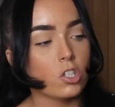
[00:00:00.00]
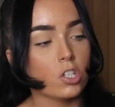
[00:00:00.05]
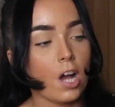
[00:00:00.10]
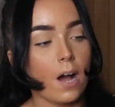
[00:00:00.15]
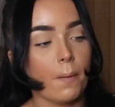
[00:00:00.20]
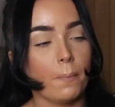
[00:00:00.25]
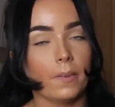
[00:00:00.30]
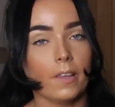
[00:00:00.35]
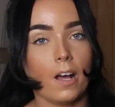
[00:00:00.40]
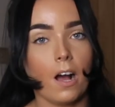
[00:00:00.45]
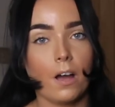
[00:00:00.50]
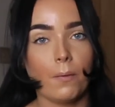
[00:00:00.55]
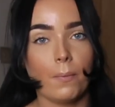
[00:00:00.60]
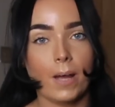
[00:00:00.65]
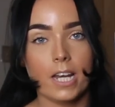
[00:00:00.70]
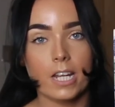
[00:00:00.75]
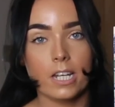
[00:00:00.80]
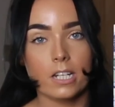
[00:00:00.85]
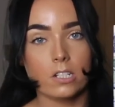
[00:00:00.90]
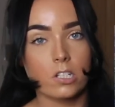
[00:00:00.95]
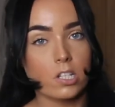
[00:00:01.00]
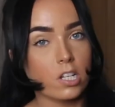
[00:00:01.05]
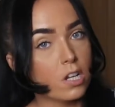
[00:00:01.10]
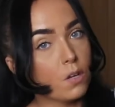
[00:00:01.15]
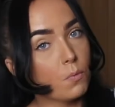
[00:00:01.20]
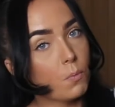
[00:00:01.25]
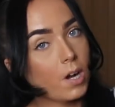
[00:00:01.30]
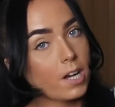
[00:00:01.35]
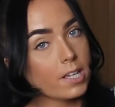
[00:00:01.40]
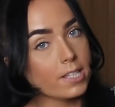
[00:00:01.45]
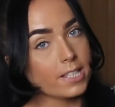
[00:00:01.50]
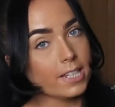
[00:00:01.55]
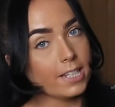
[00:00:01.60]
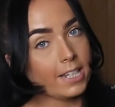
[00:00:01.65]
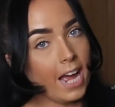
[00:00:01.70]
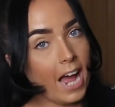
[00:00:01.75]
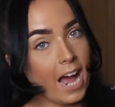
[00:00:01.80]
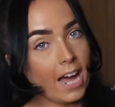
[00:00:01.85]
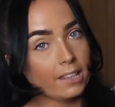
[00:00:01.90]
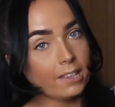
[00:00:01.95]
shop that I went into was
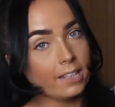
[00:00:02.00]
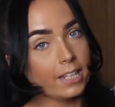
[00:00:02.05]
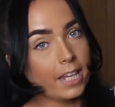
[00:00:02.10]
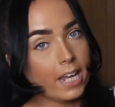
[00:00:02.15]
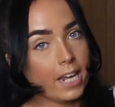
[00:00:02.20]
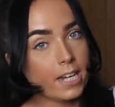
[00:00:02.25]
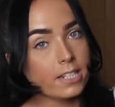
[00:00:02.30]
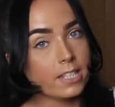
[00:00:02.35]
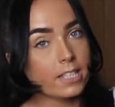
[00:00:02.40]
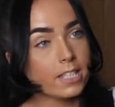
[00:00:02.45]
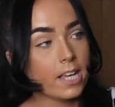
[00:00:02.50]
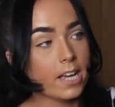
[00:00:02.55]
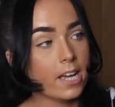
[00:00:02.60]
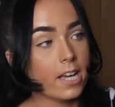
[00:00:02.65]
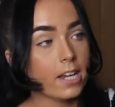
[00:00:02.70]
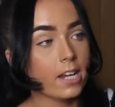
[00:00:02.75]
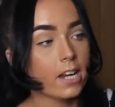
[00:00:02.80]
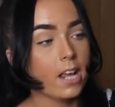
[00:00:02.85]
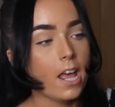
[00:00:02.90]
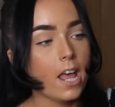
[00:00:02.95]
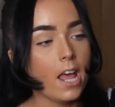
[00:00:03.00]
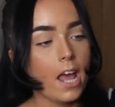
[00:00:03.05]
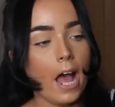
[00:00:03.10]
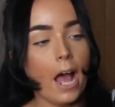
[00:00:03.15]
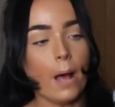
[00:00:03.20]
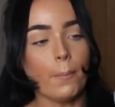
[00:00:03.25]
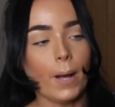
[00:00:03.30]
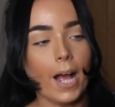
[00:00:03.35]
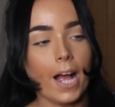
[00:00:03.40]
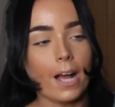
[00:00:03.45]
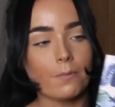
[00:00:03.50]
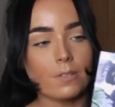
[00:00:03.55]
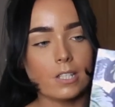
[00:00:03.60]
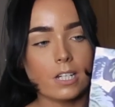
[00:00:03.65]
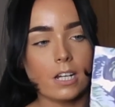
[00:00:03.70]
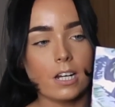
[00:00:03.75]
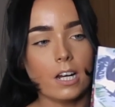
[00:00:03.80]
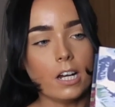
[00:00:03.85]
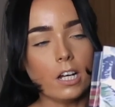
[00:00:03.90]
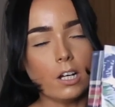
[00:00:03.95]
Kath Kidson, and I
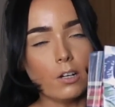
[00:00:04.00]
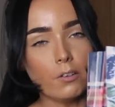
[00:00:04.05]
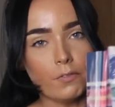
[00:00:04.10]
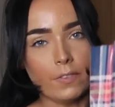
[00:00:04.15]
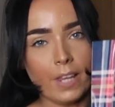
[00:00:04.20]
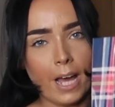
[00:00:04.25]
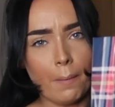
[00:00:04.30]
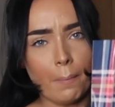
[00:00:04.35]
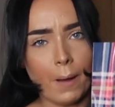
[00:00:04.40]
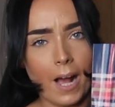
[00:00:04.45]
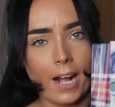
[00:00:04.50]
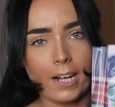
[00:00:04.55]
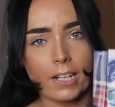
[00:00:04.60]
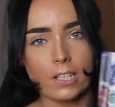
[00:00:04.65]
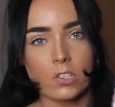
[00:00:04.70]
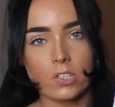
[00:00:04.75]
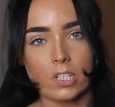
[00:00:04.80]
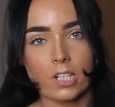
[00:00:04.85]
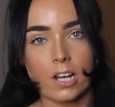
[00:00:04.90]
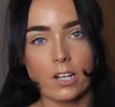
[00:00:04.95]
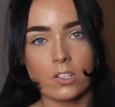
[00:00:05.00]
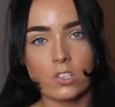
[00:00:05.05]
absolutely love their packaging.